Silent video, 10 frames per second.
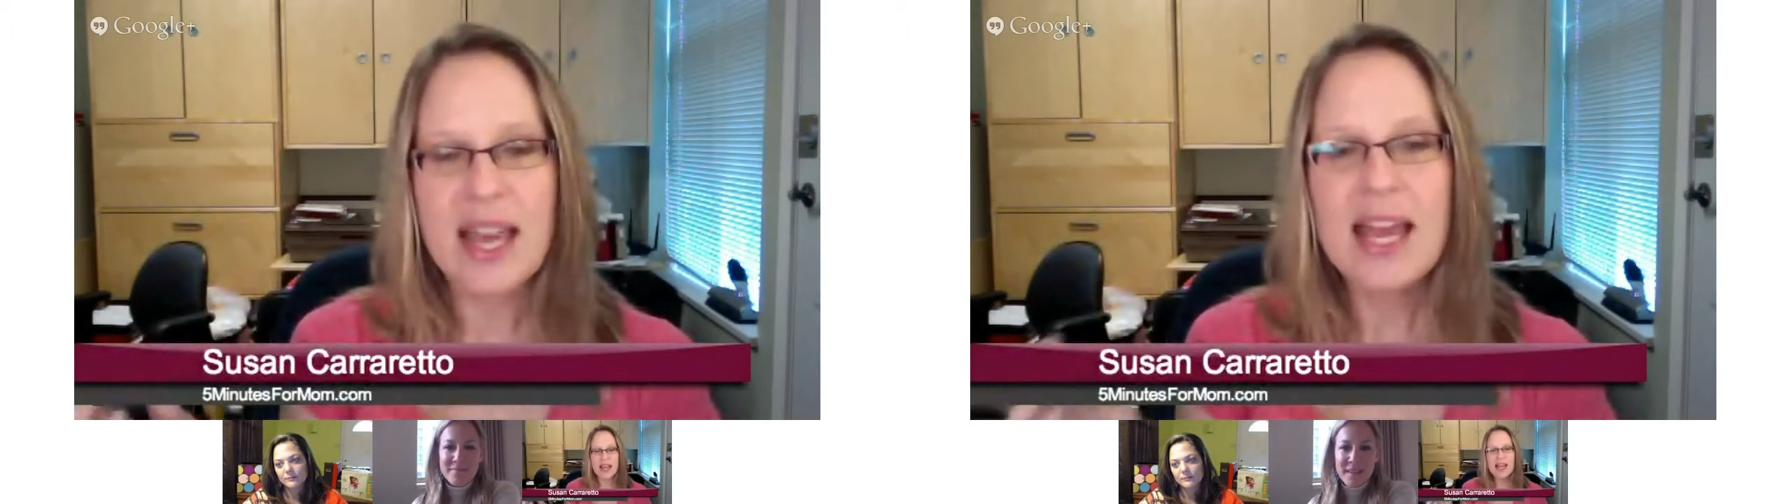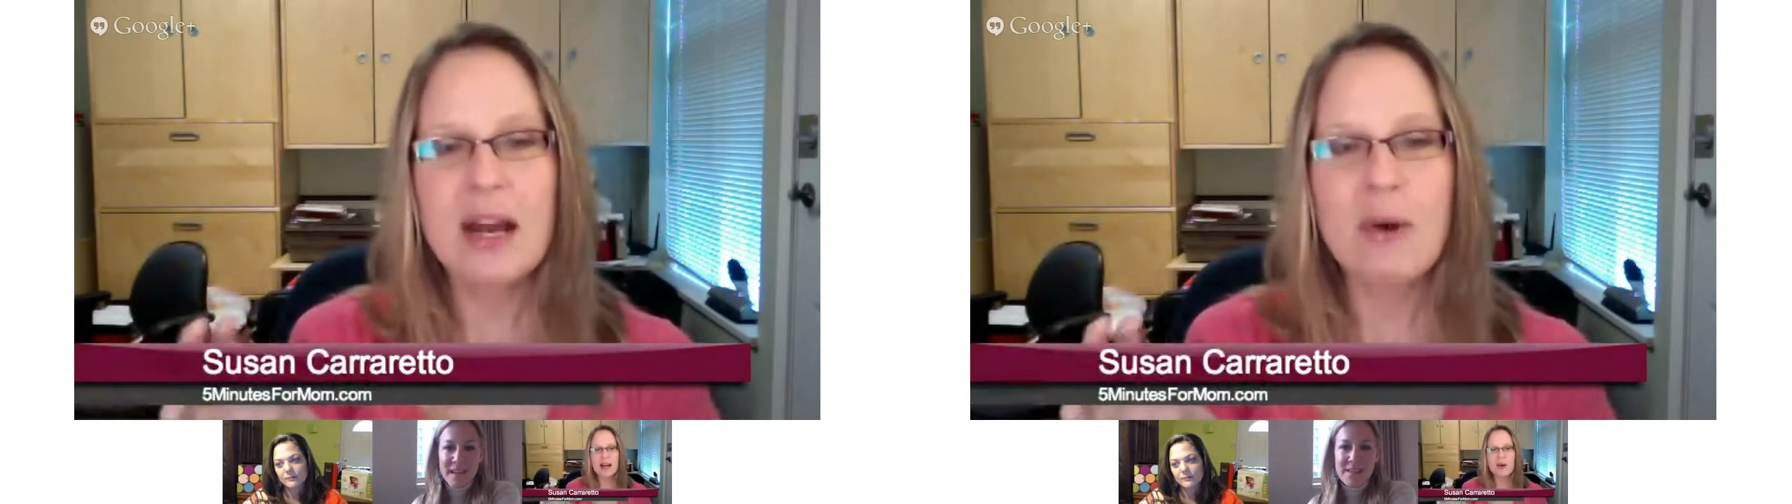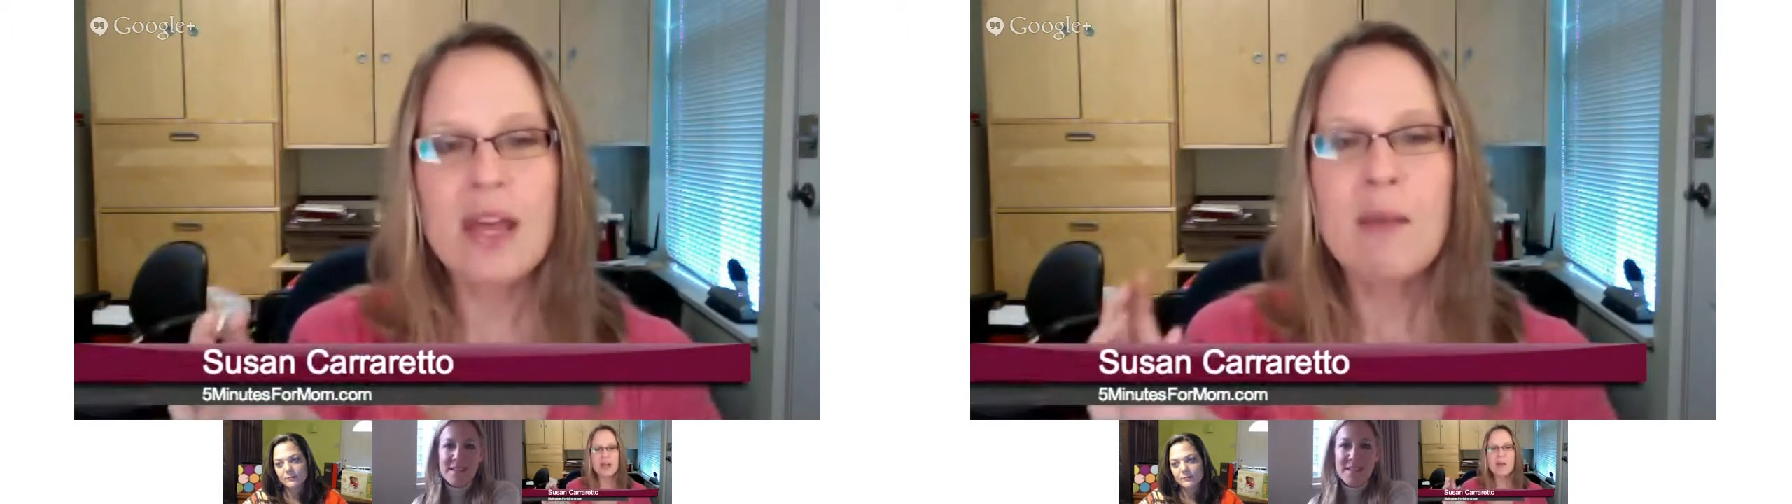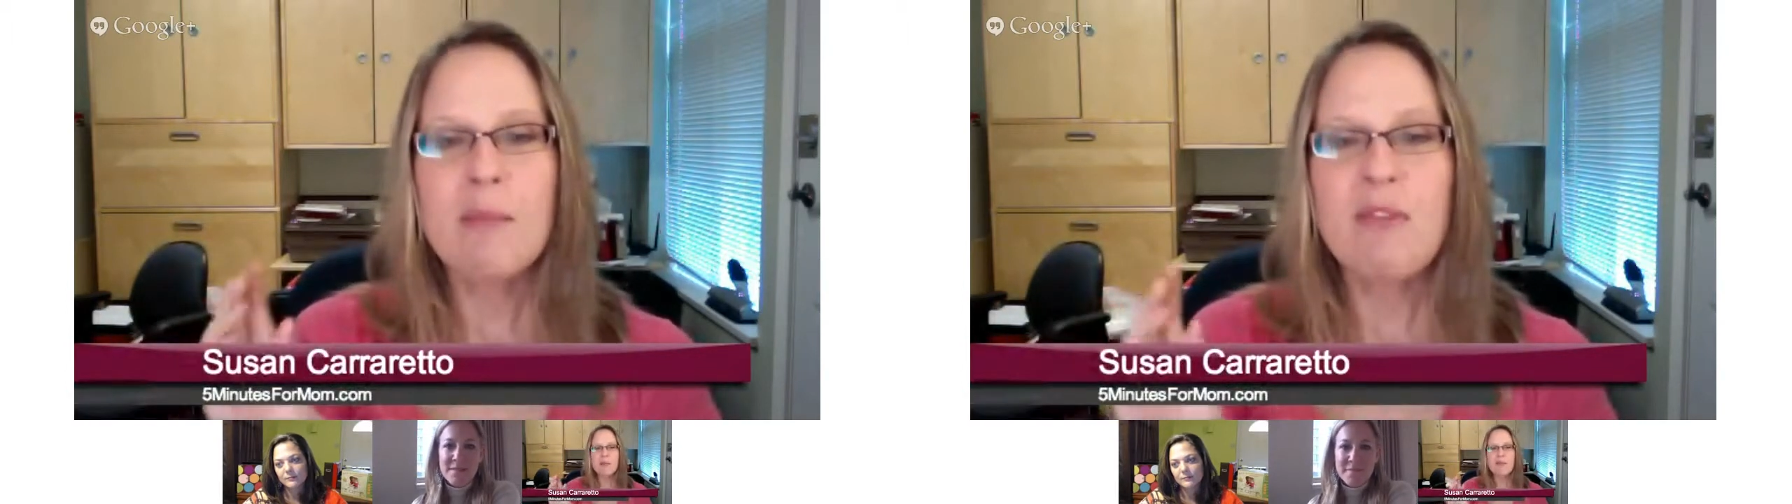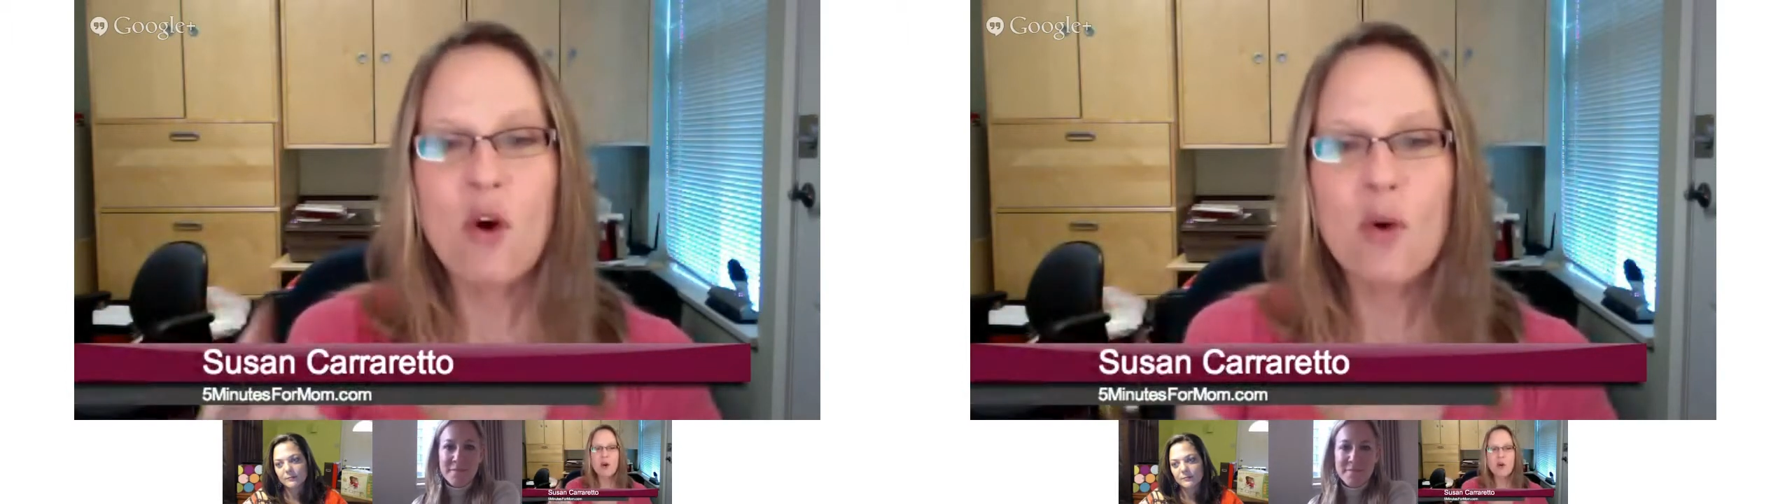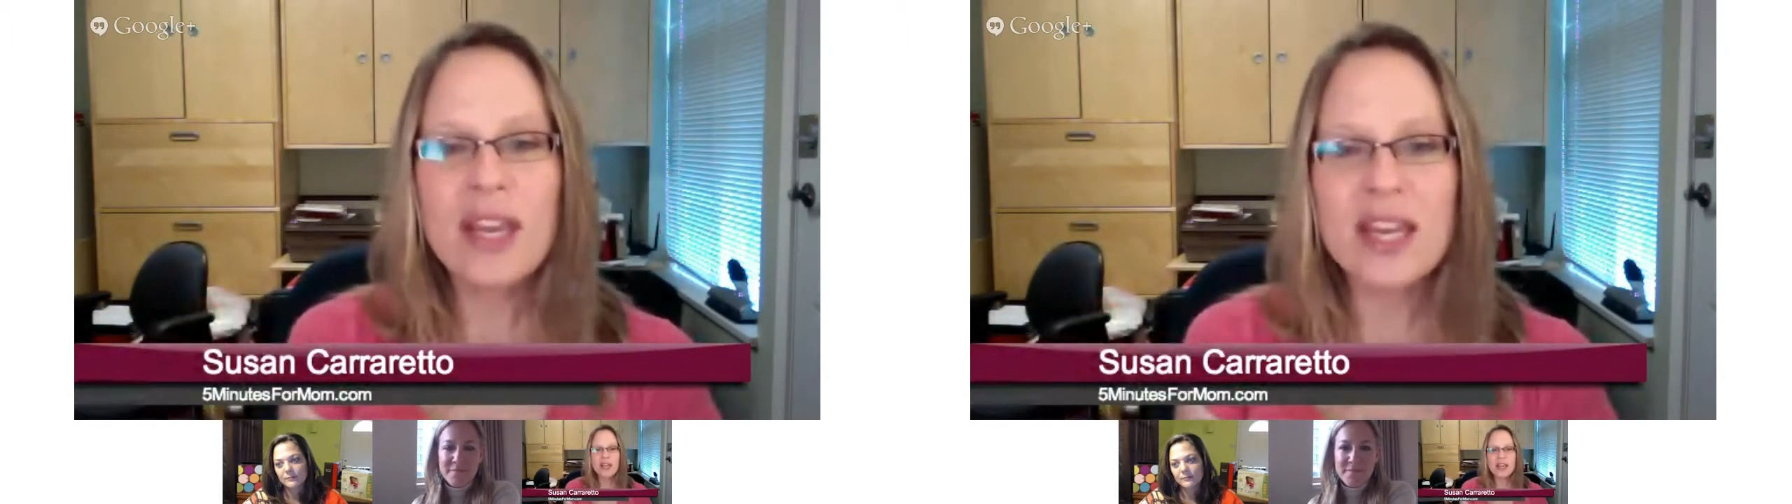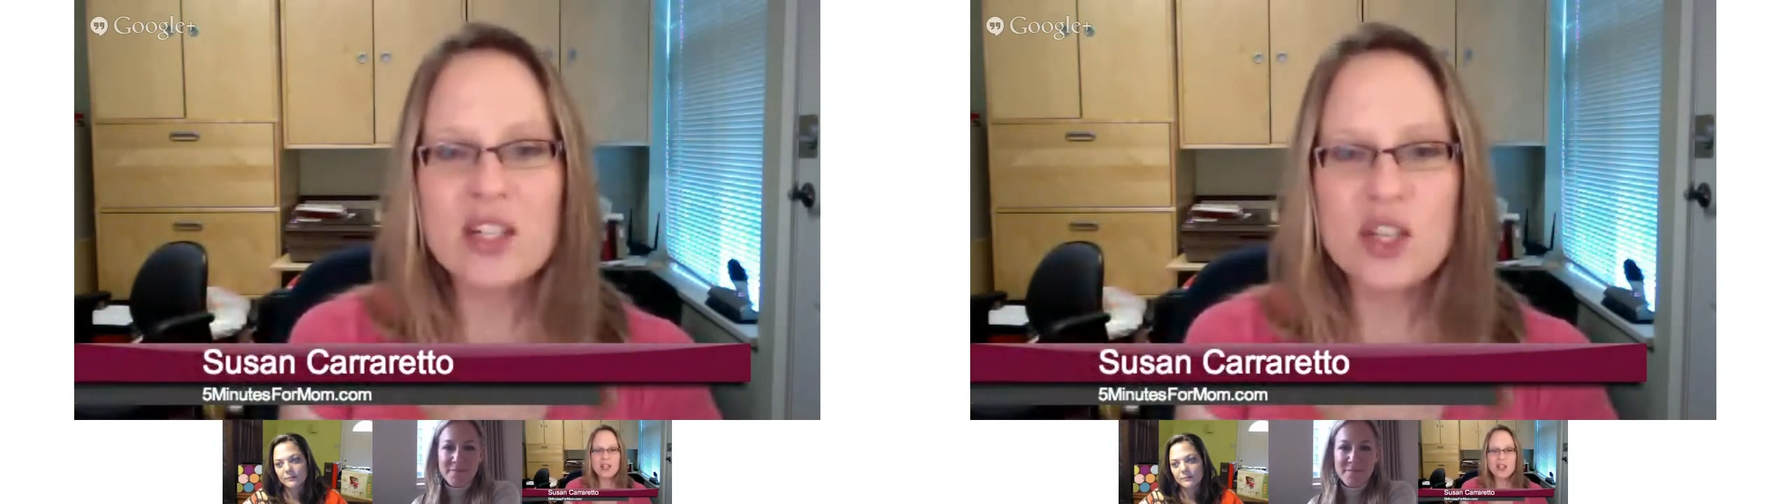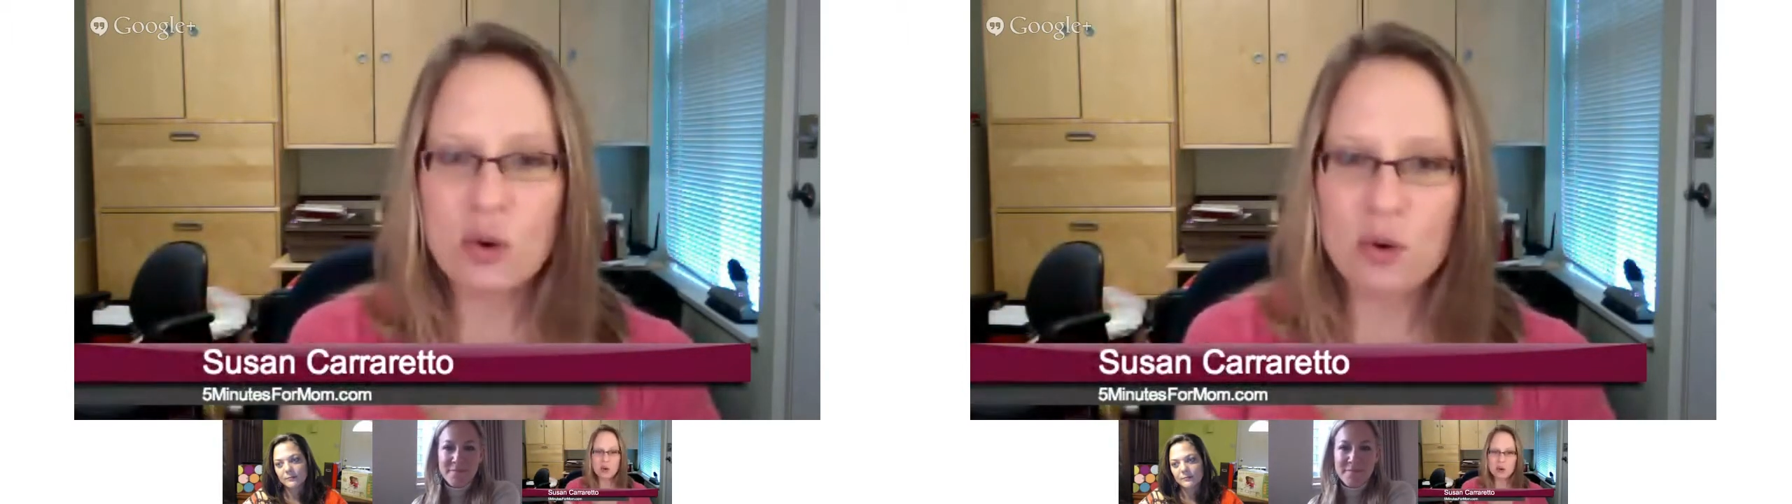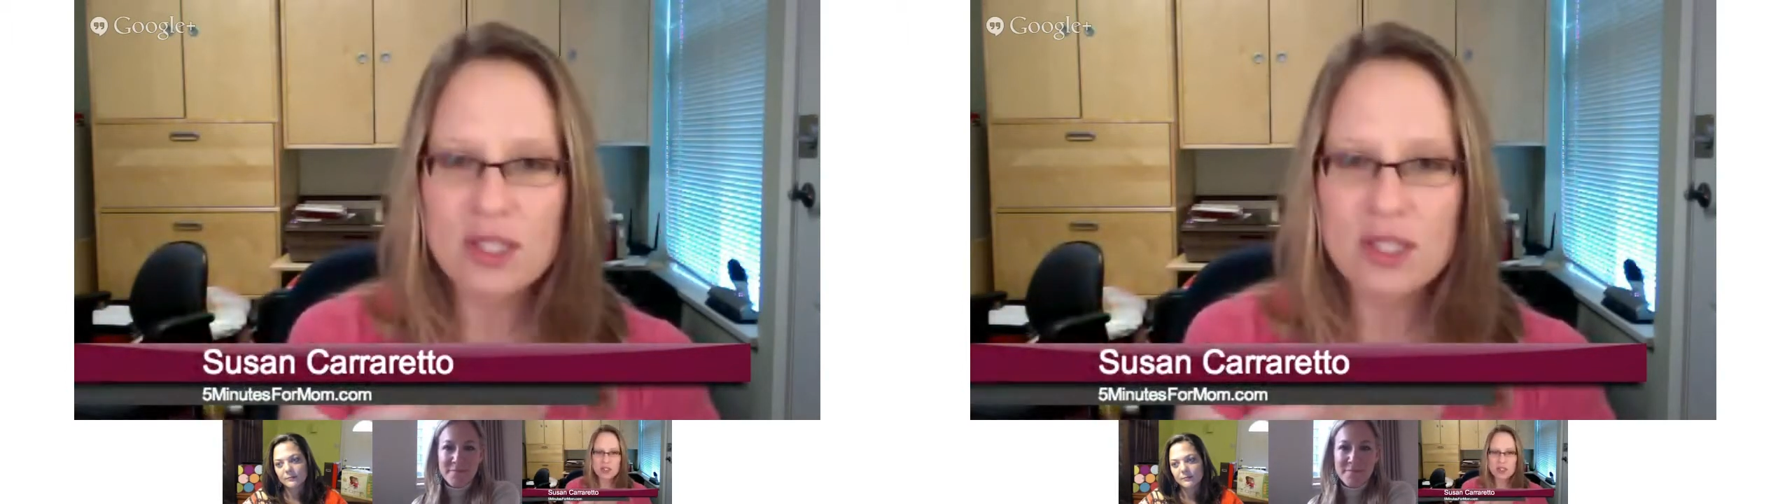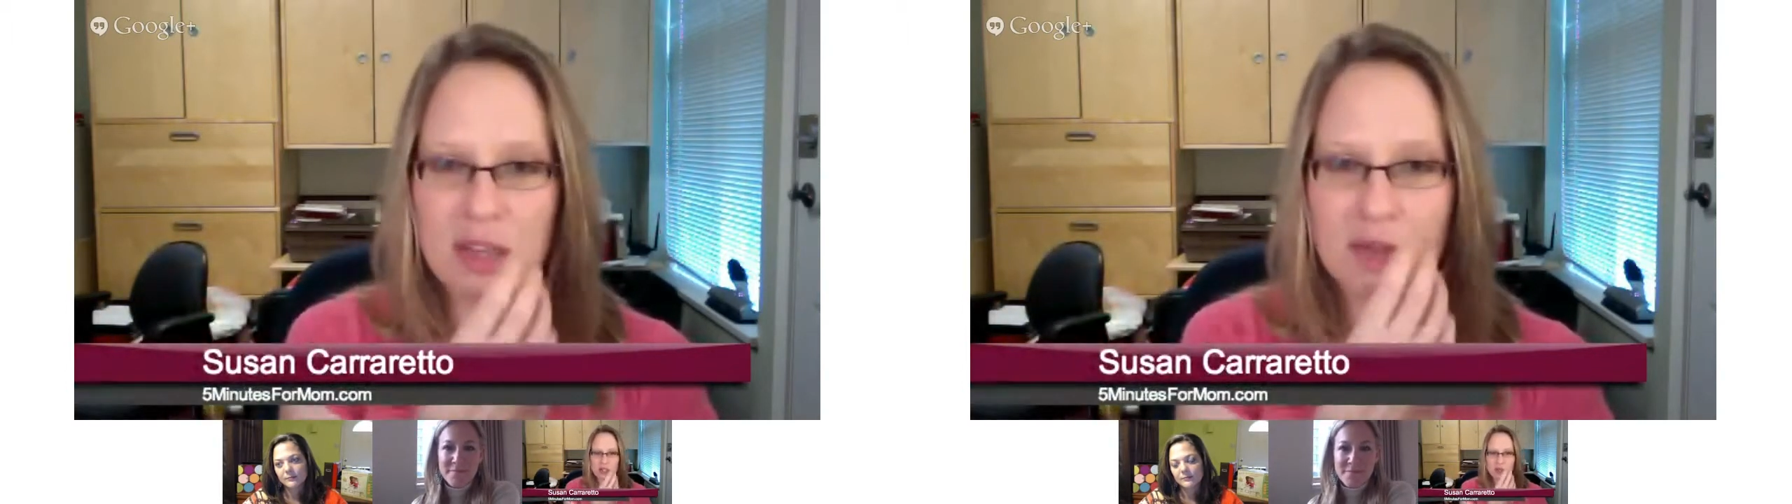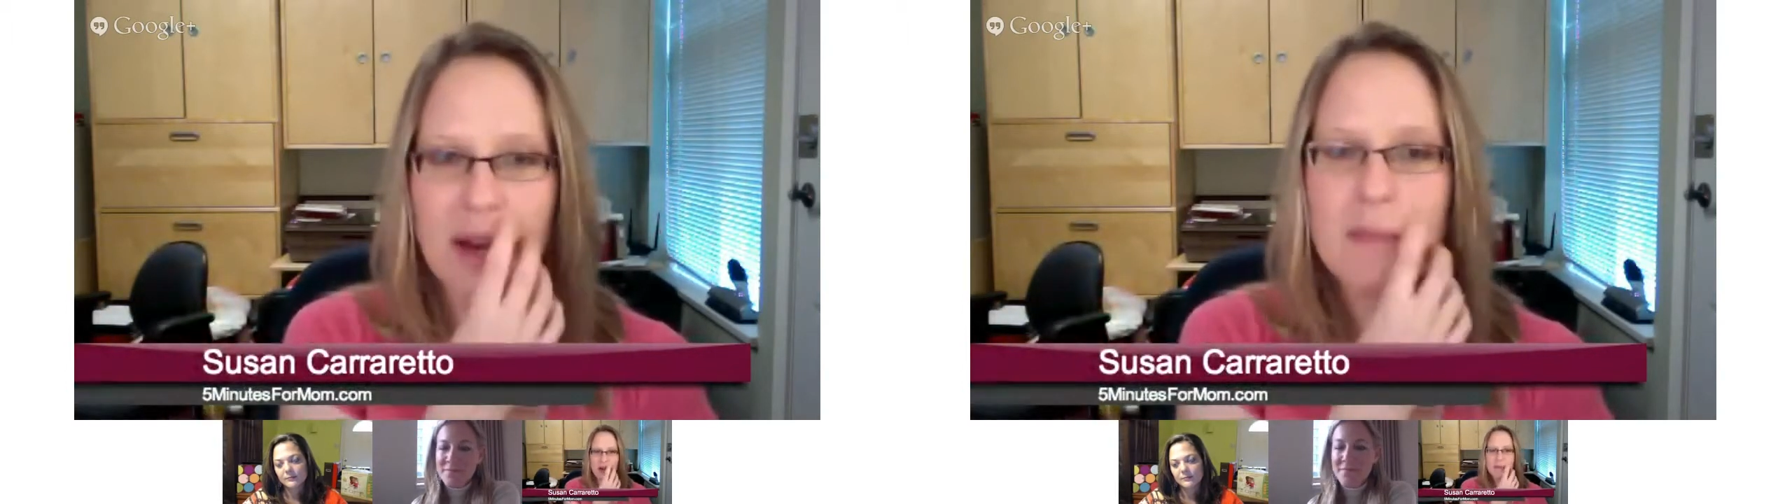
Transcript: Now, before we get into yours, Kiva,